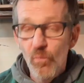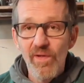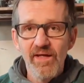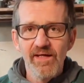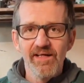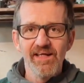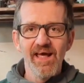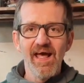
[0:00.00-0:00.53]
we're
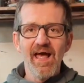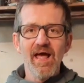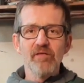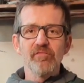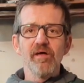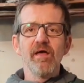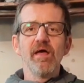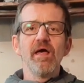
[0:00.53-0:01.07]
going to carve
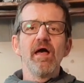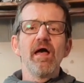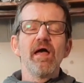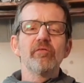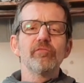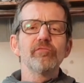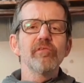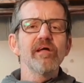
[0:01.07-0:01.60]

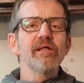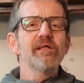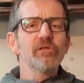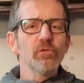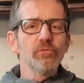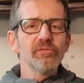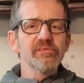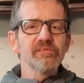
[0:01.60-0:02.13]
a really
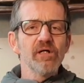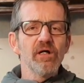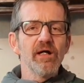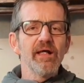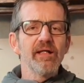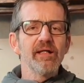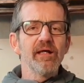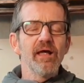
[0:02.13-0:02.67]
cool
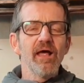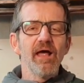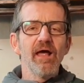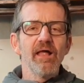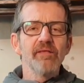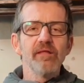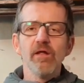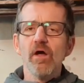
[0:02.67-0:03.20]
design
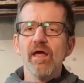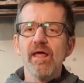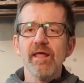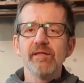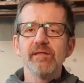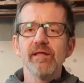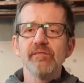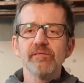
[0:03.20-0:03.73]
that I
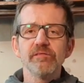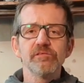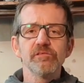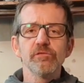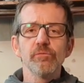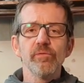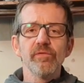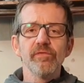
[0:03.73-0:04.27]
had nothing to
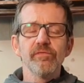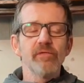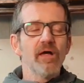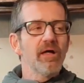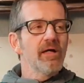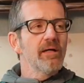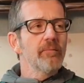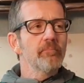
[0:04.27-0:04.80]
do with
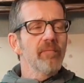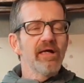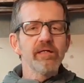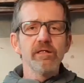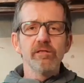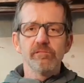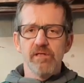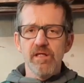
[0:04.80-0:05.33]

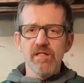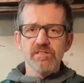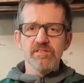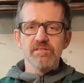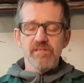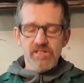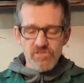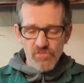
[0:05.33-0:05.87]
making. Yes,
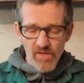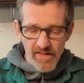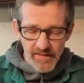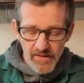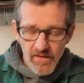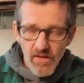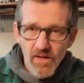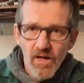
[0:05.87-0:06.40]
that's right.
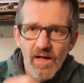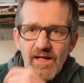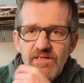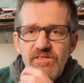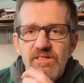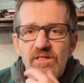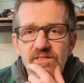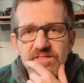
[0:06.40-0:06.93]
I
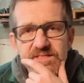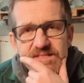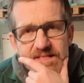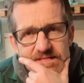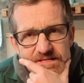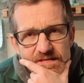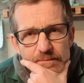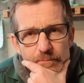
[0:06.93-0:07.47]
actually got
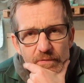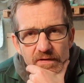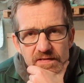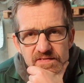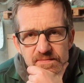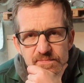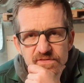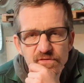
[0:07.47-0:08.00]
sent it by a
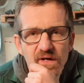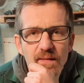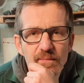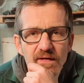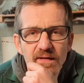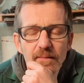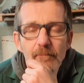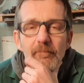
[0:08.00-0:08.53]

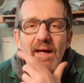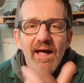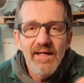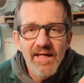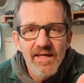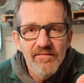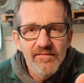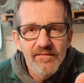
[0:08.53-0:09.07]
subscriber,
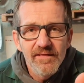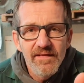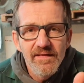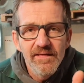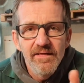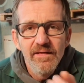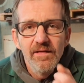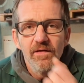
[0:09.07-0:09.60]
Mark
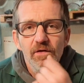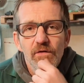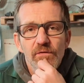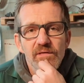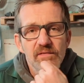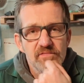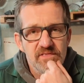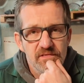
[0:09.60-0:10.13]
Anthony, who
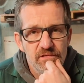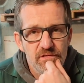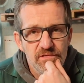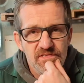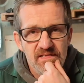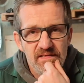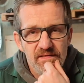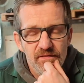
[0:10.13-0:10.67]
lives in New
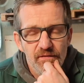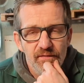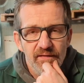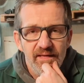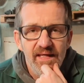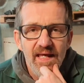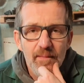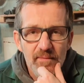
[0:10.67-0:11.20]
Zealand on the
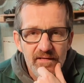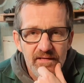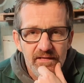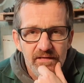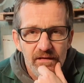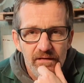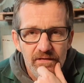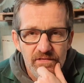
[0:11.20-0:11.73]
Kapiti
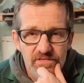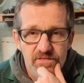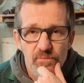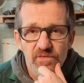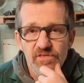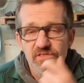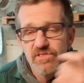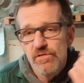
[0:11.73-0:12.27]
Coast,
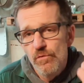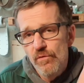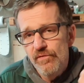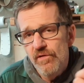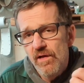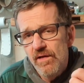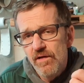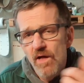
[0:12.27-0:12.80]
which is the North
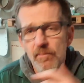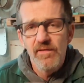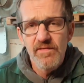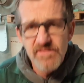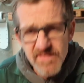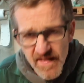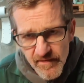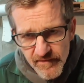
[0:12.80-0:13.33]
Island. I'm in the
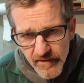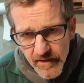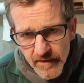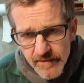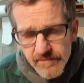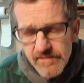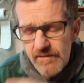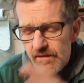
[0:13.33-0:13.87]
South
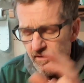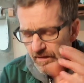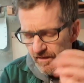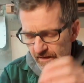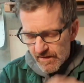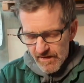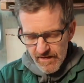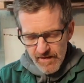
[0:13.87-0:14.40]
Island,
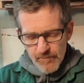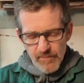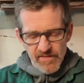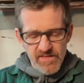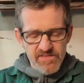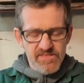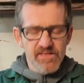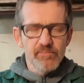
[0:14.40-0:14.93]
but
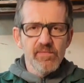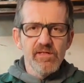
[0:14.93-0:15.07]
he sent